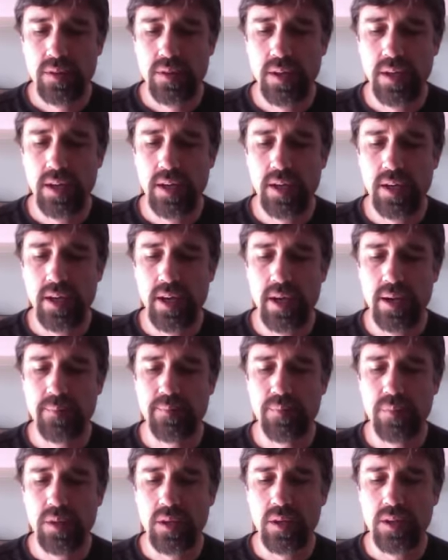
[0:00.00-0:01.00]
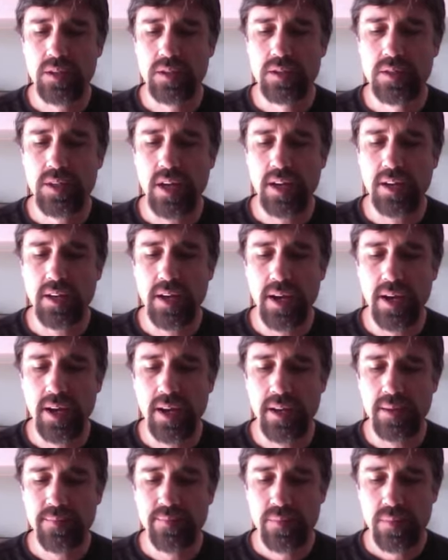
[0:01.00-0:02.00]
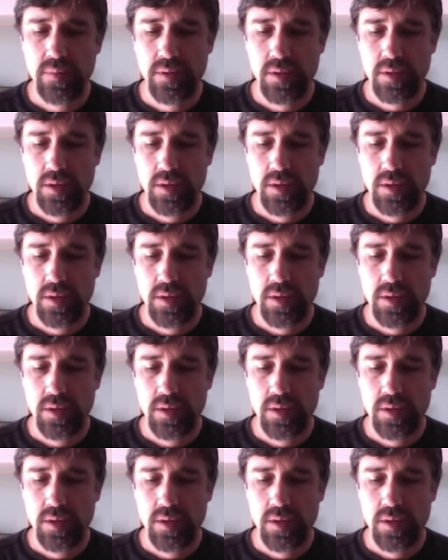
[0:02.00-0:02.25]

the um, Sunday,